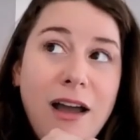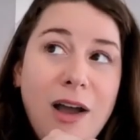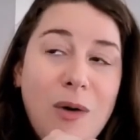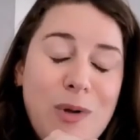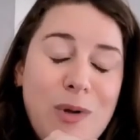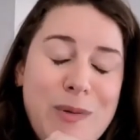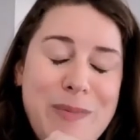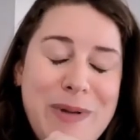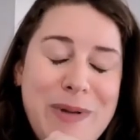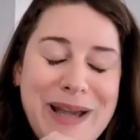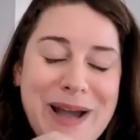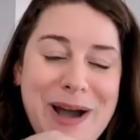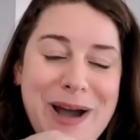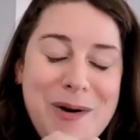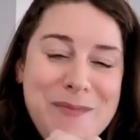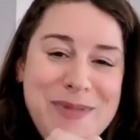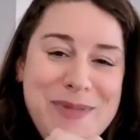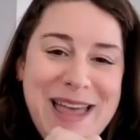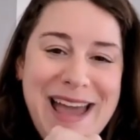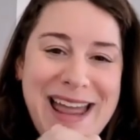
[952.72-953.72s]
and we
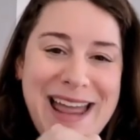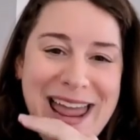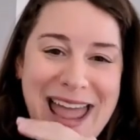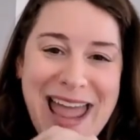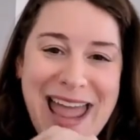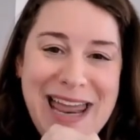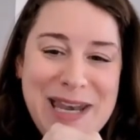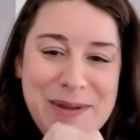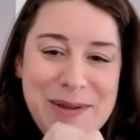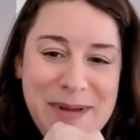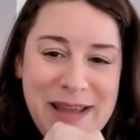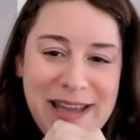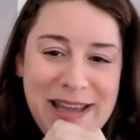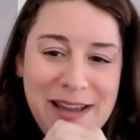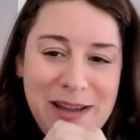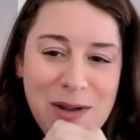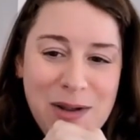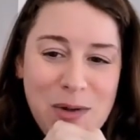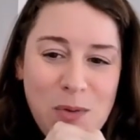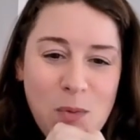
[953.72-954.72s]
become that
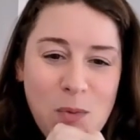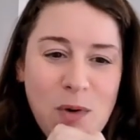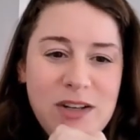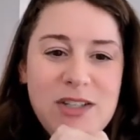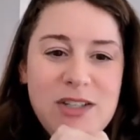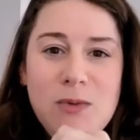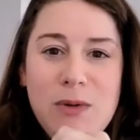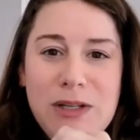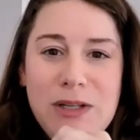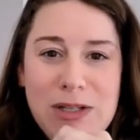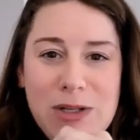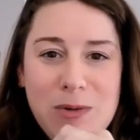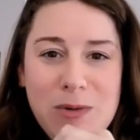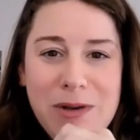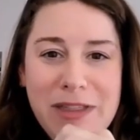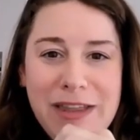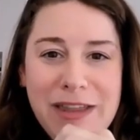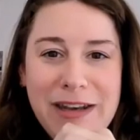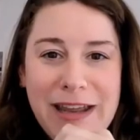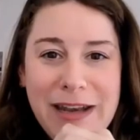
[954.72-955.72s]
enemy, what do we do
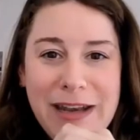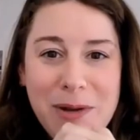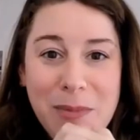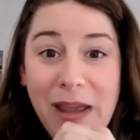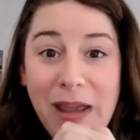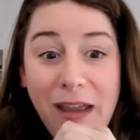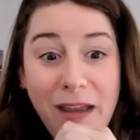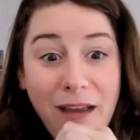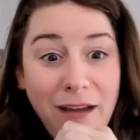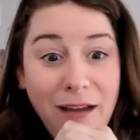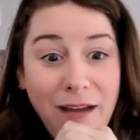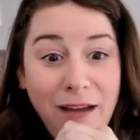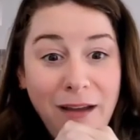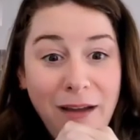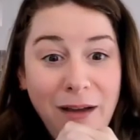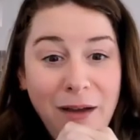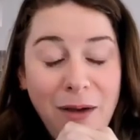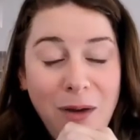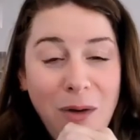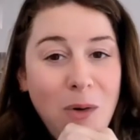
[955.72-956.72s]
with an enemy?
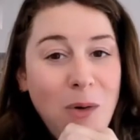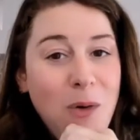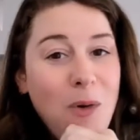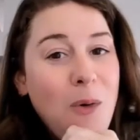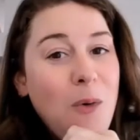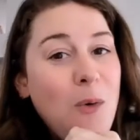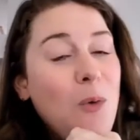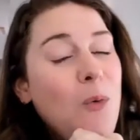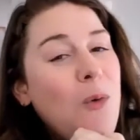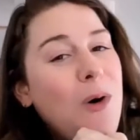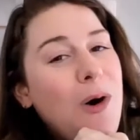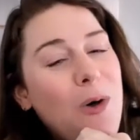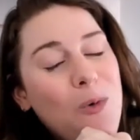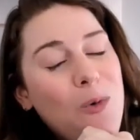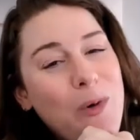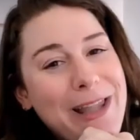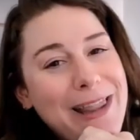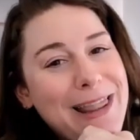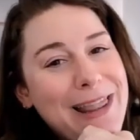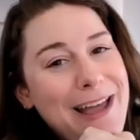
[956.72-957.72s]

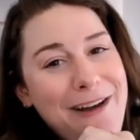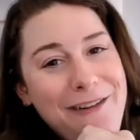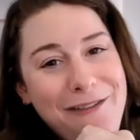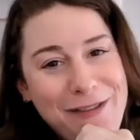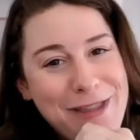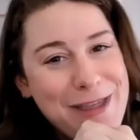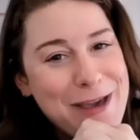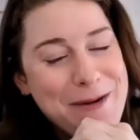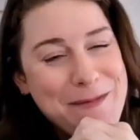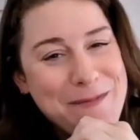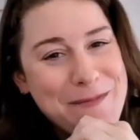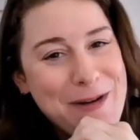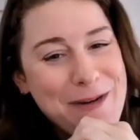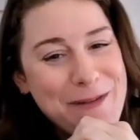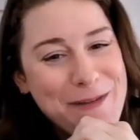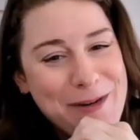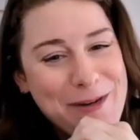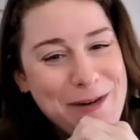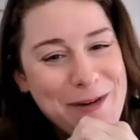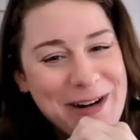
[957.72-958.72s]
Well, we love them,
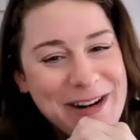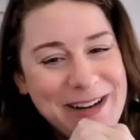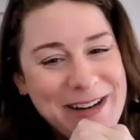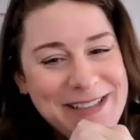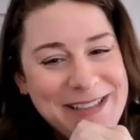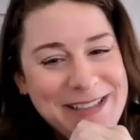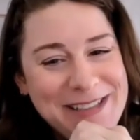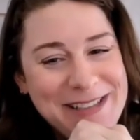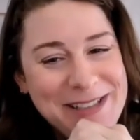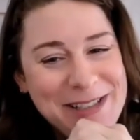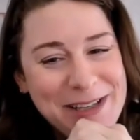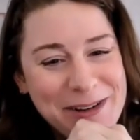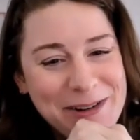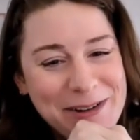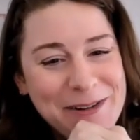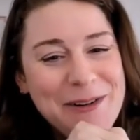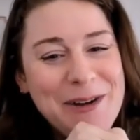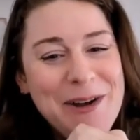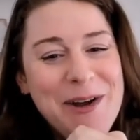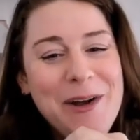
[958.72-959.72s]
of course,
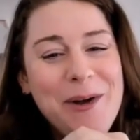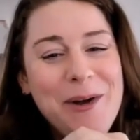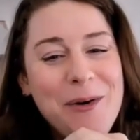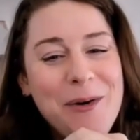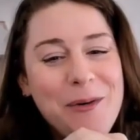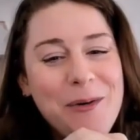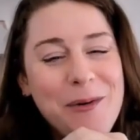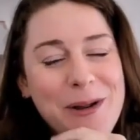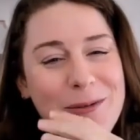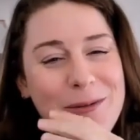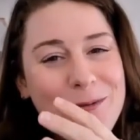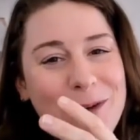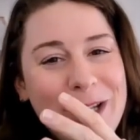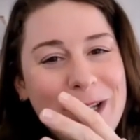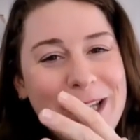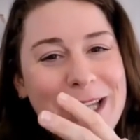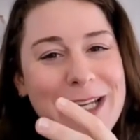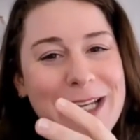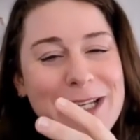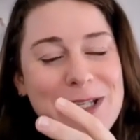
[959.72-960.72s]
so we
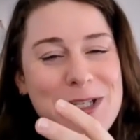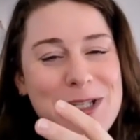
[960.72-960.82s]
really